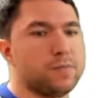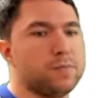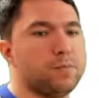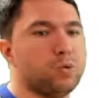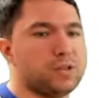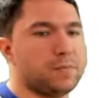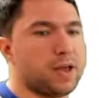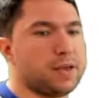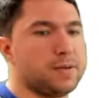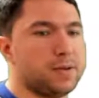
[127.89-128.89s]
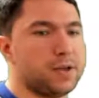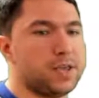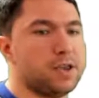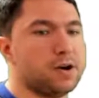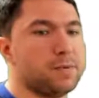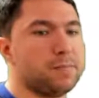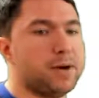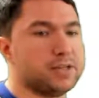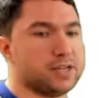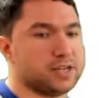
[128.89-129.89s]
multiply here by
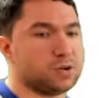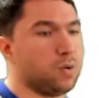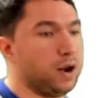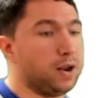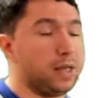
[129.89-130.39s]
10 as well.